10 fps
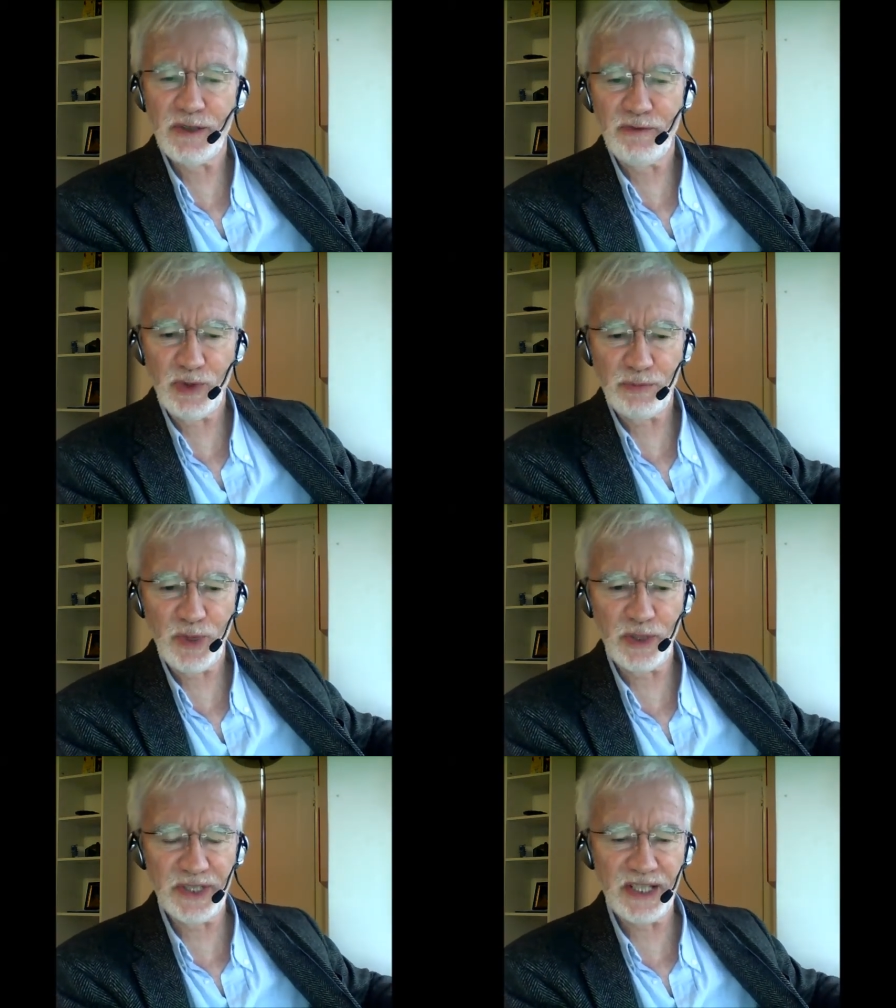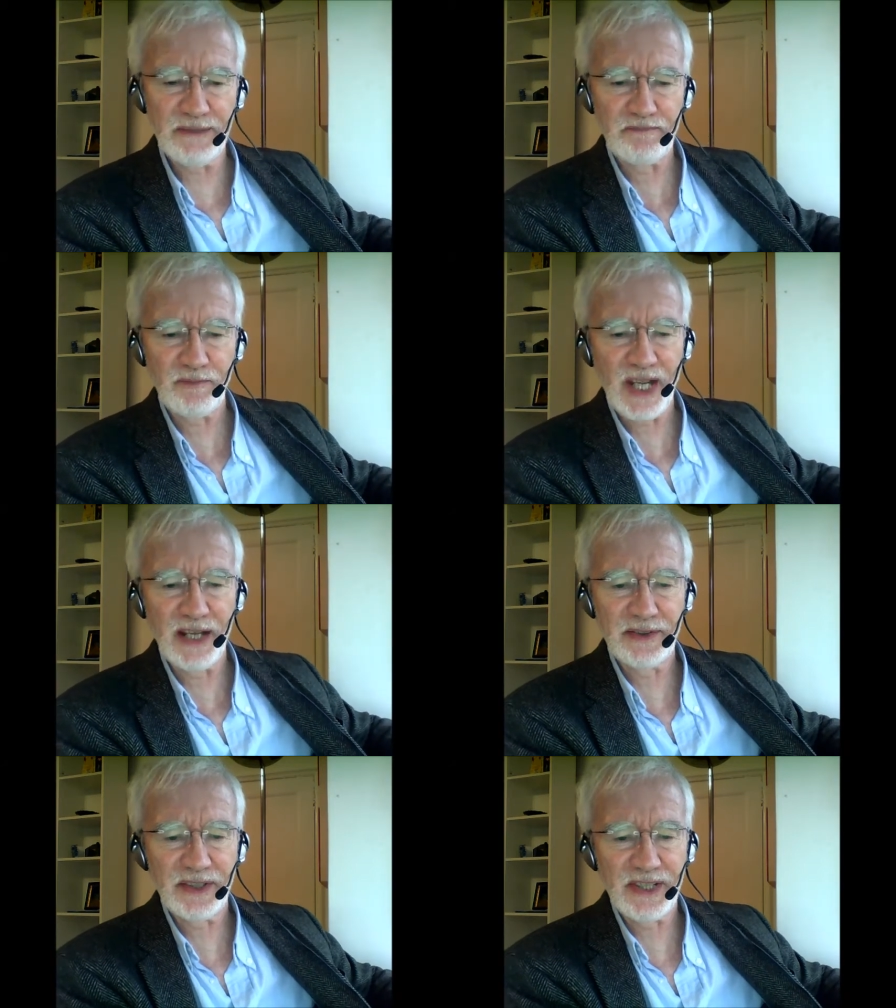of your body,
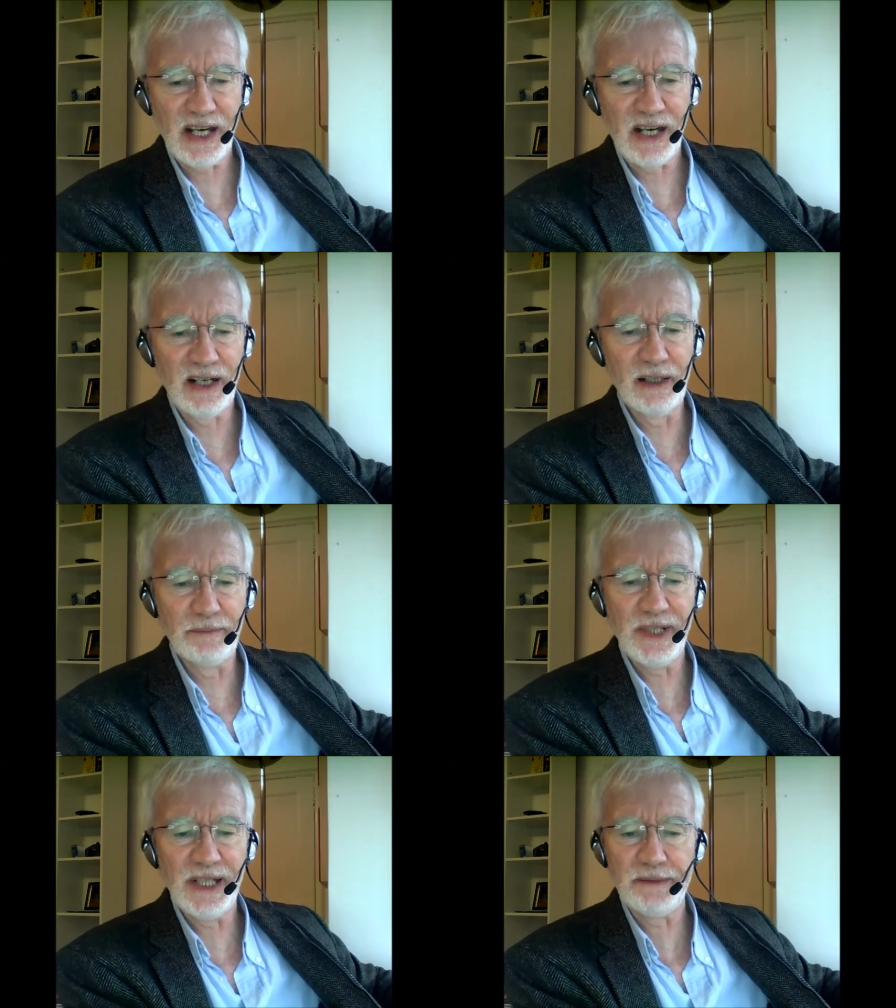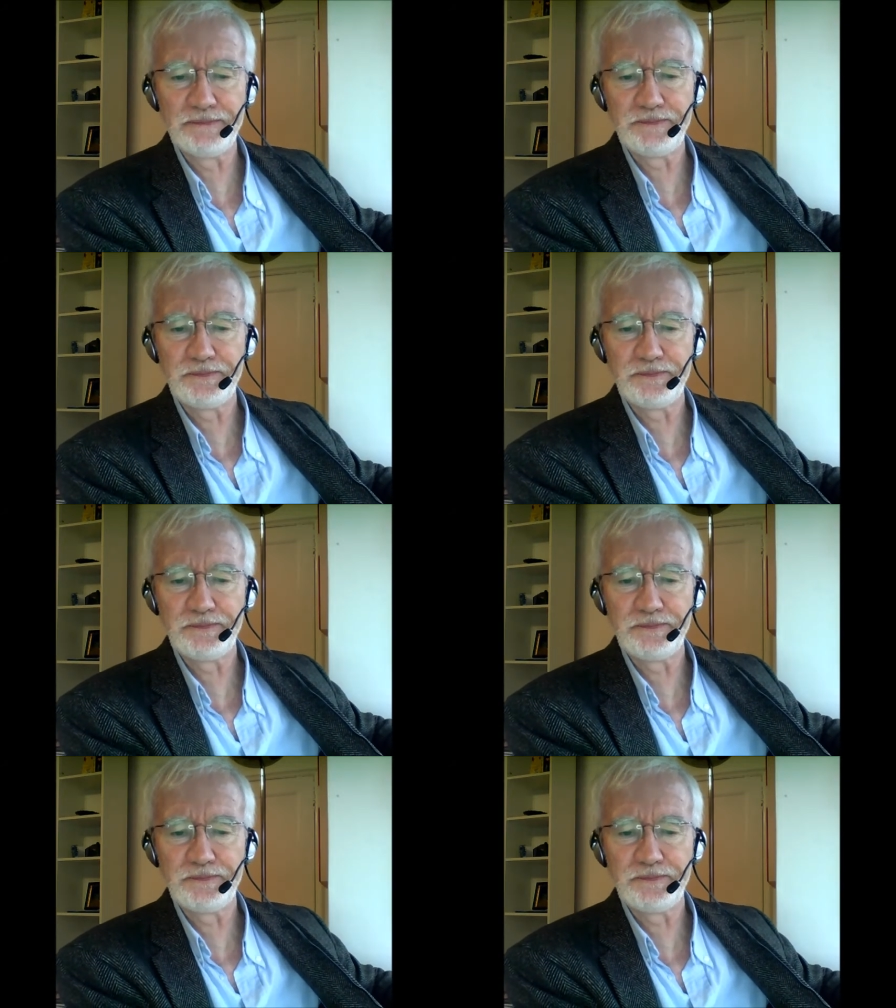under the arm there,